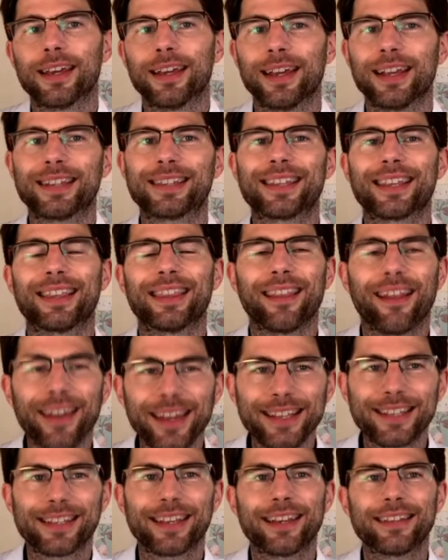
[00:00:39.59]
is
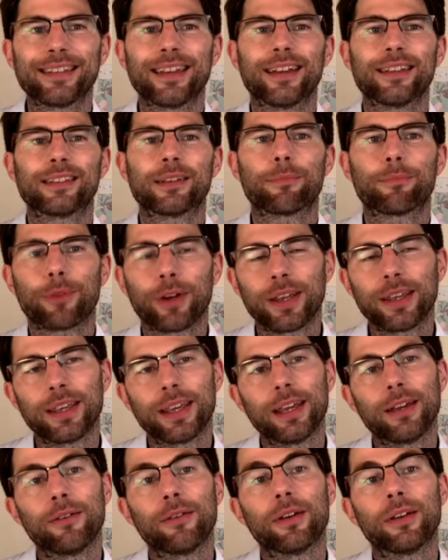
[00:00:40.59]
delighted to bring
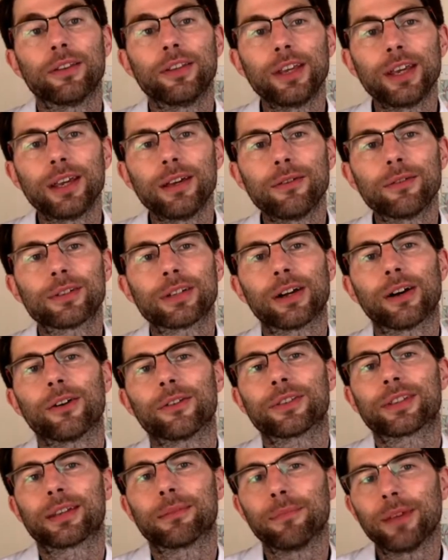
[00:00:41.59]
you news
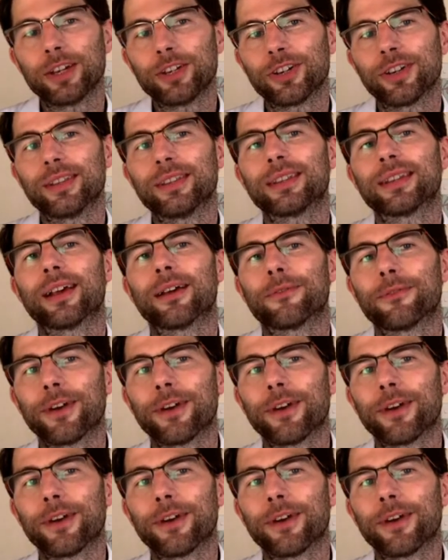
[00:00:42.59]
on submissions,